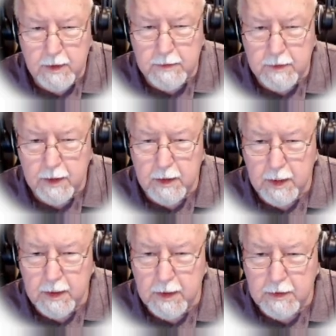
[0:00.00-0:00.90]
saying
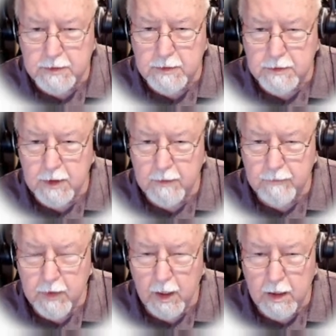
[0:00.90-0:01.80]
that he is the Son of
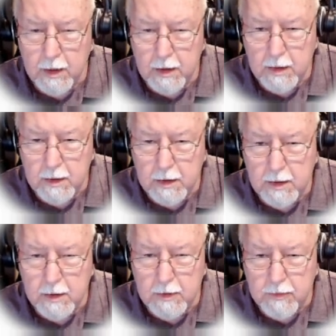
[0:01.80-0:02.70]
God.
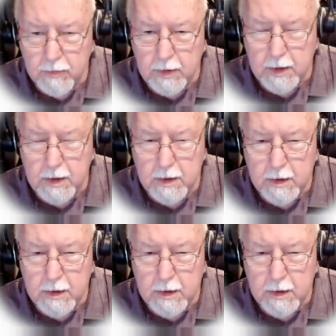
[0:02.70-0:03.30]
Truly,